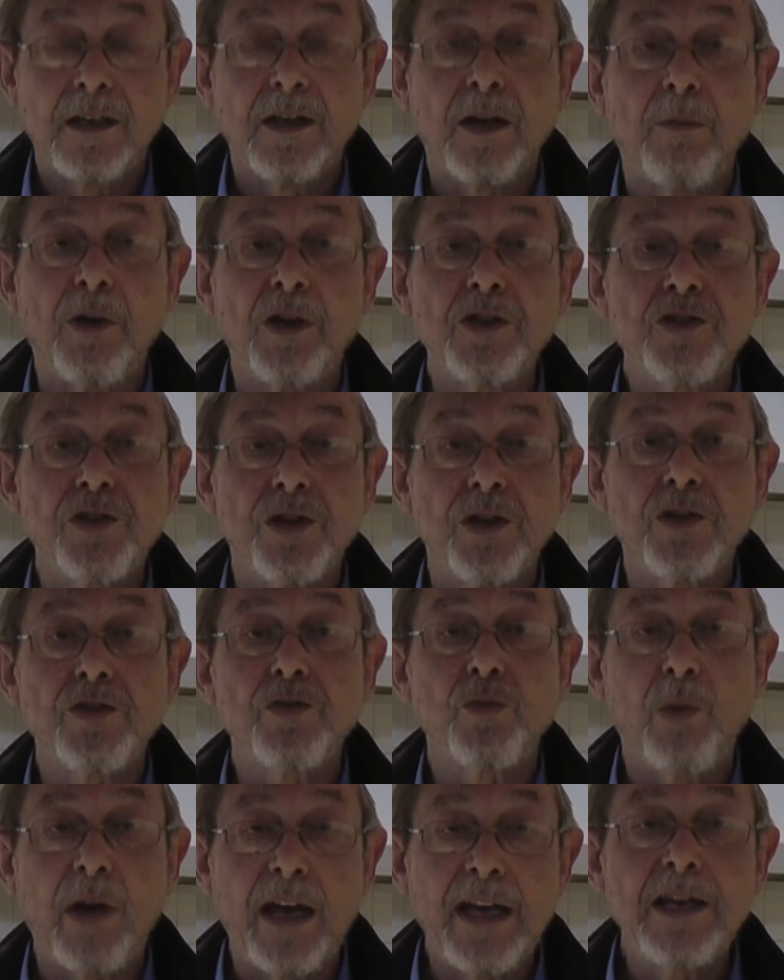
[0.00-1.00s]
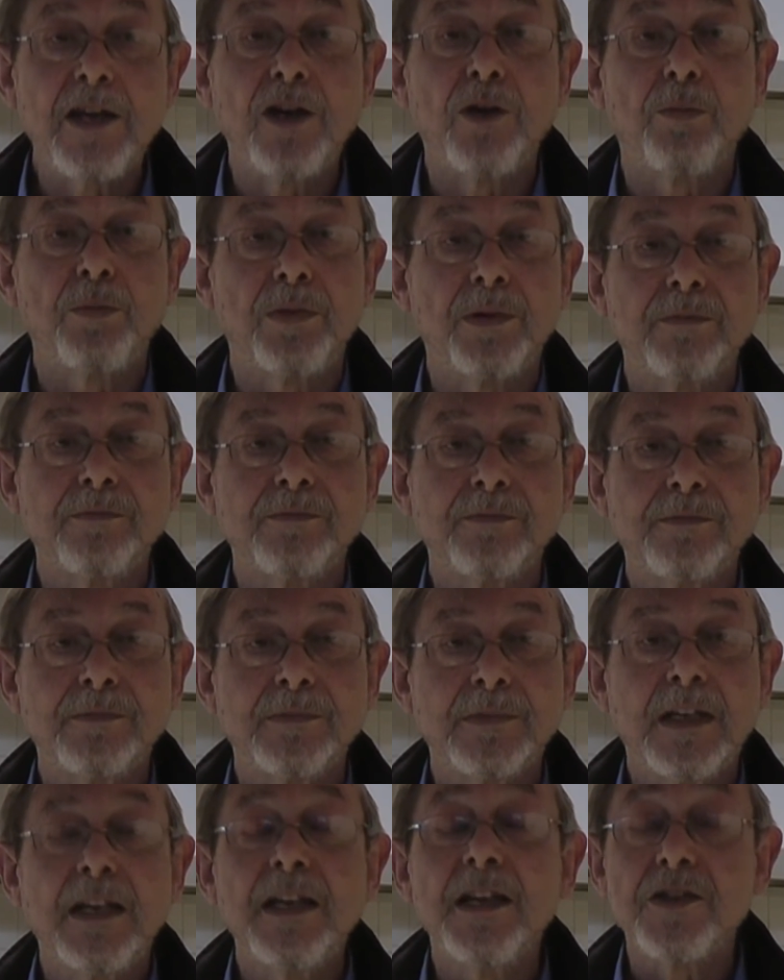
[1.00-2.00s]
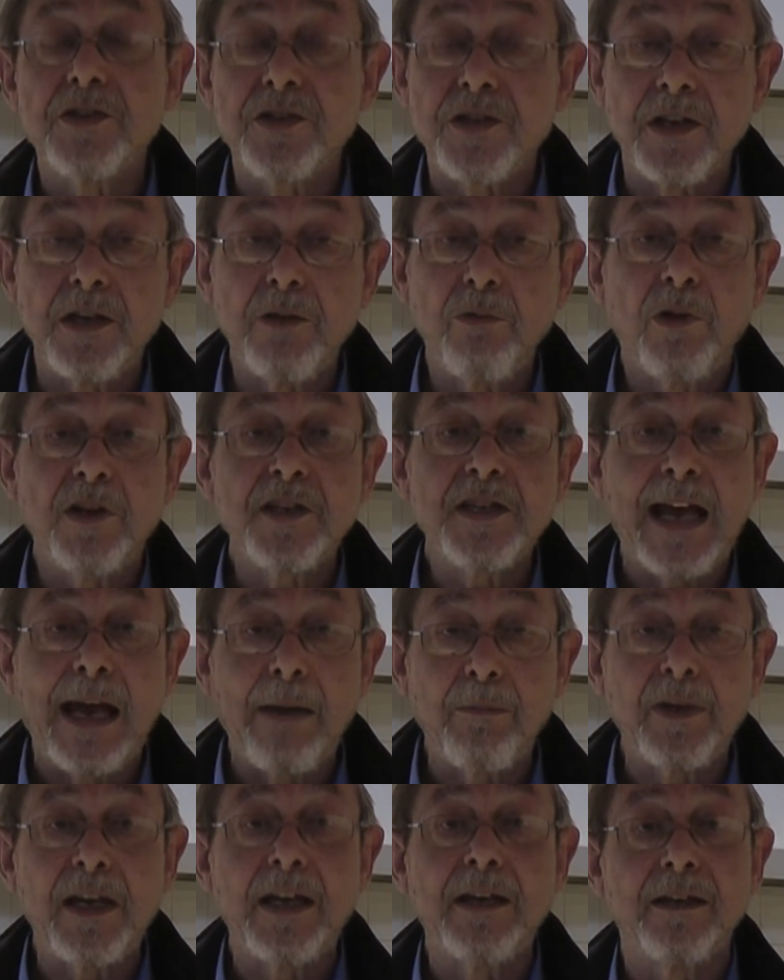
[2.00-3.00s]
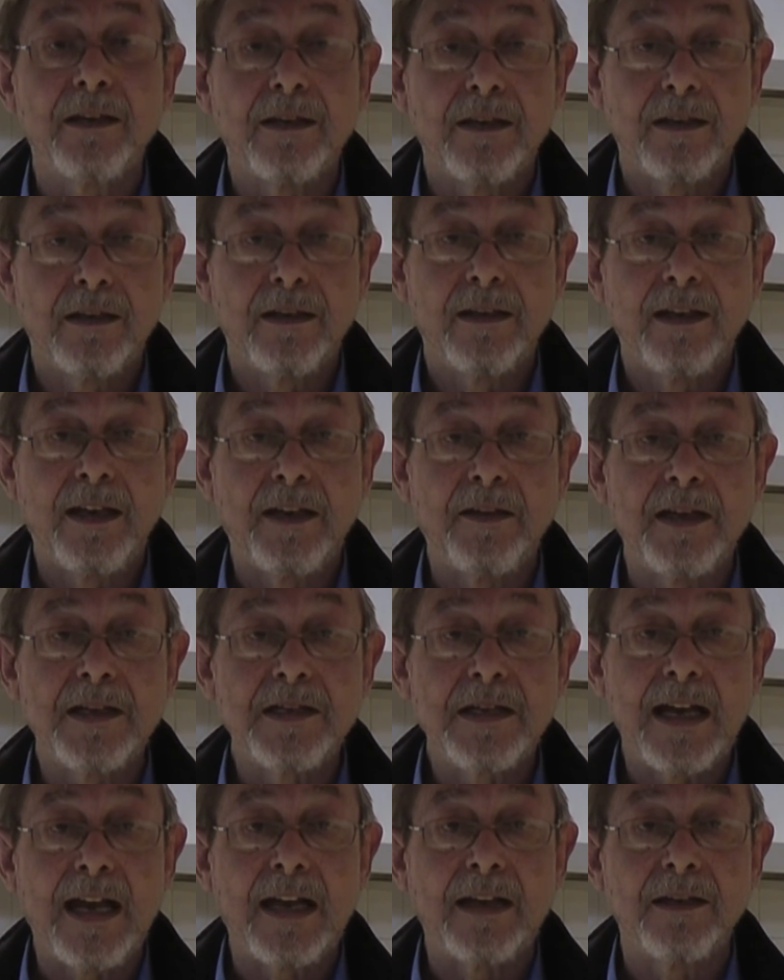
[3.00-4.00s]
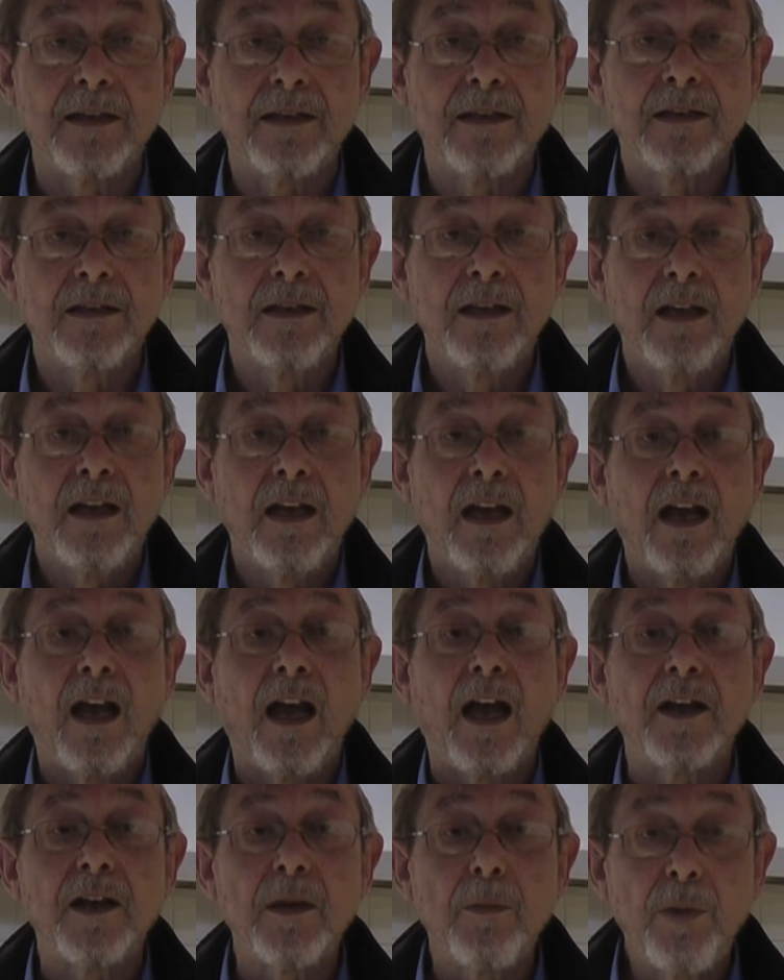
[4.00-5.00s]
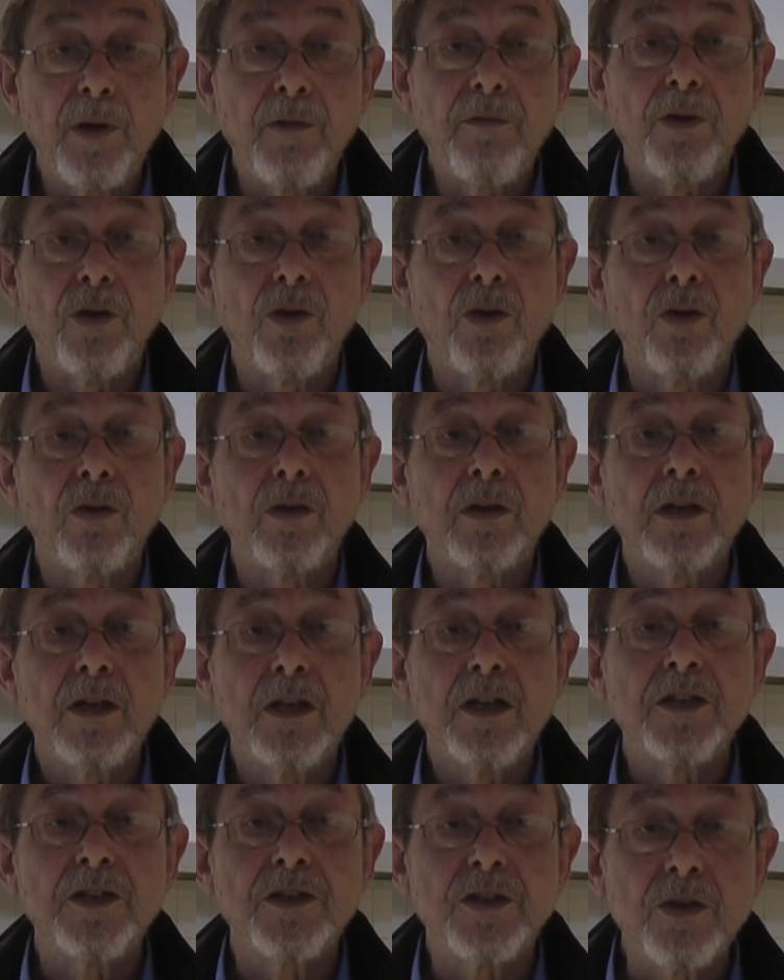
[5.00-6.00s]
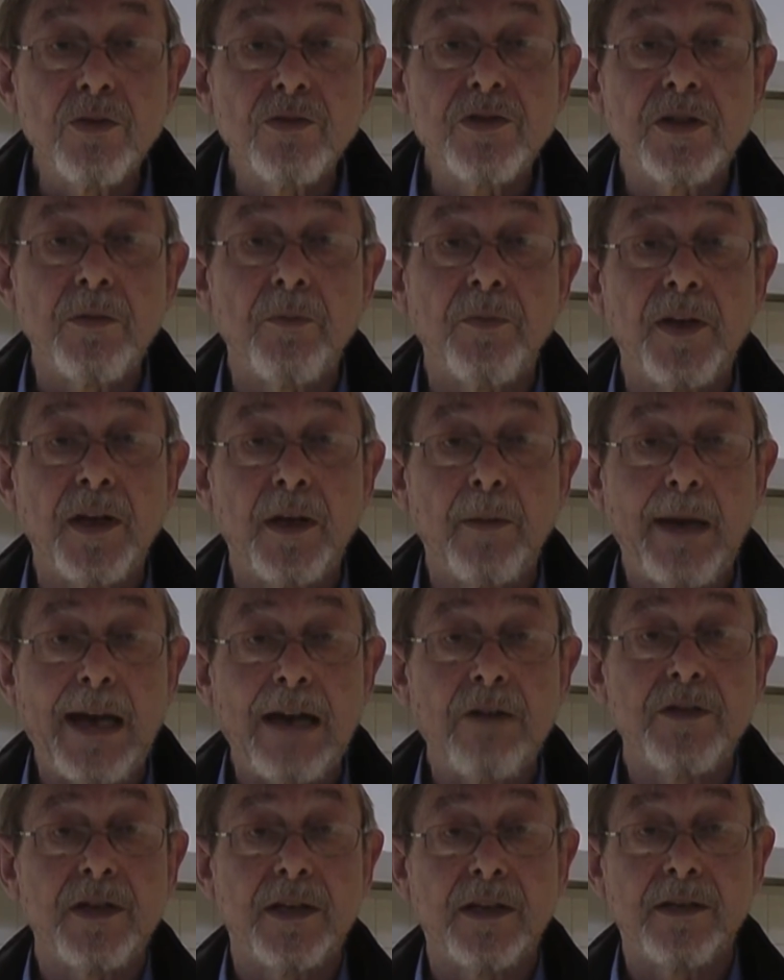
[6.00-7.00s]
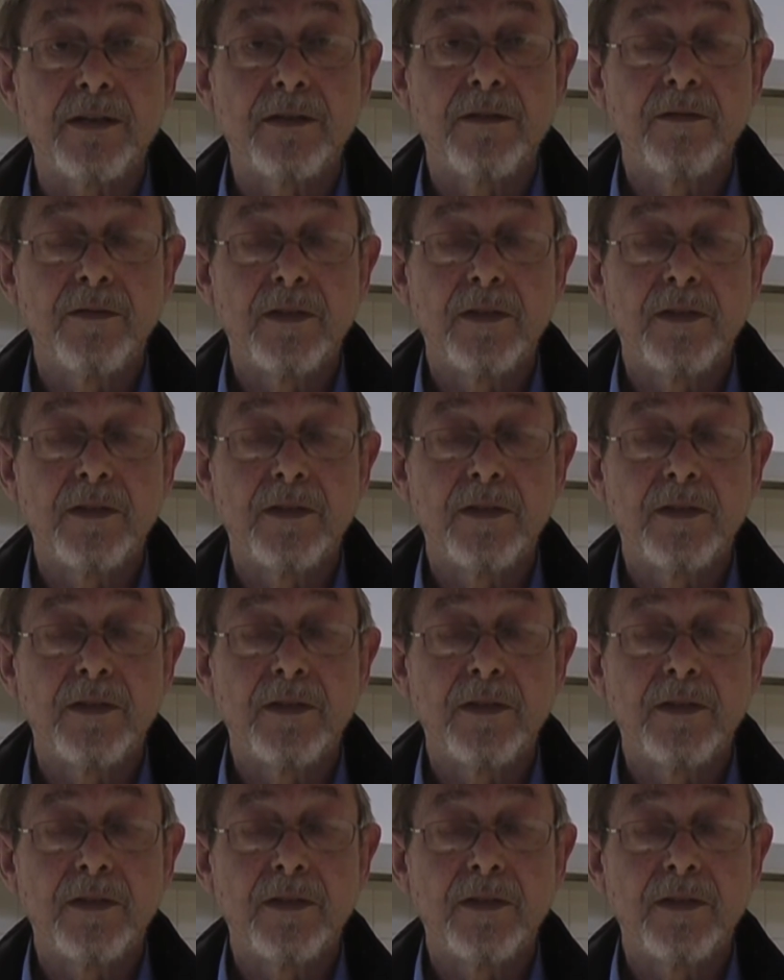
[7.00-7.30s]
Come on, church, wake up. See what's happening in this land. And above all, do something about it.